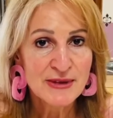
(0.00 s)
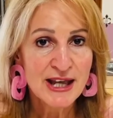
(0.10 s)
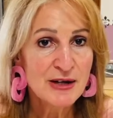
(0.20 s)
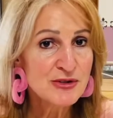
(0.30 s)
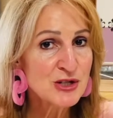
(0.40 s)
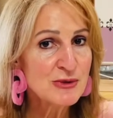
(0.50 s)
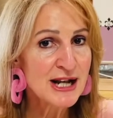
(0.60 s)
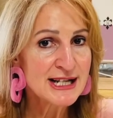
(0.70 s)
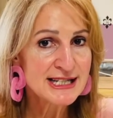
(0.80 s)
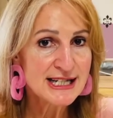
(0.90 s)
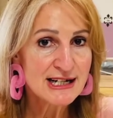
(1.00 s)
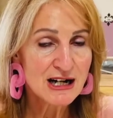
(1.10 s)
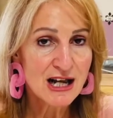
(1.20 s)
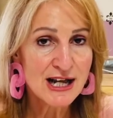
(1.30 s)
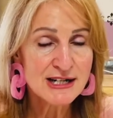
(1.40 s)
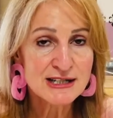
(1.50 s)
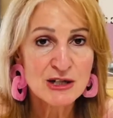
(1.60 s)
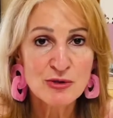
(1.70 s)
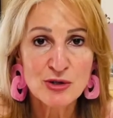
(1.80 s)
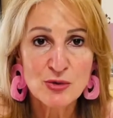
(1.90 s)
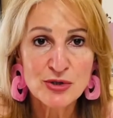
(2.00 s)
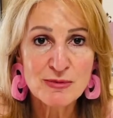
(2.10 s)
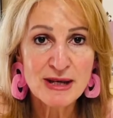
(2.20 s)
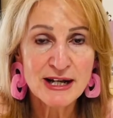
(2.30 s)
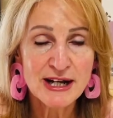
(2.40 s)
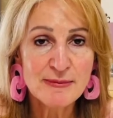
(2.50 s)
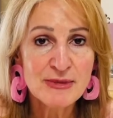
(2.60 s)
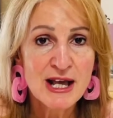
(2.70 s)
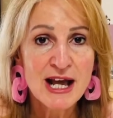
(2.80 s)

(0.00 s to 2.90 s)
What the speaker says: And also when I see a client and they want to order made up,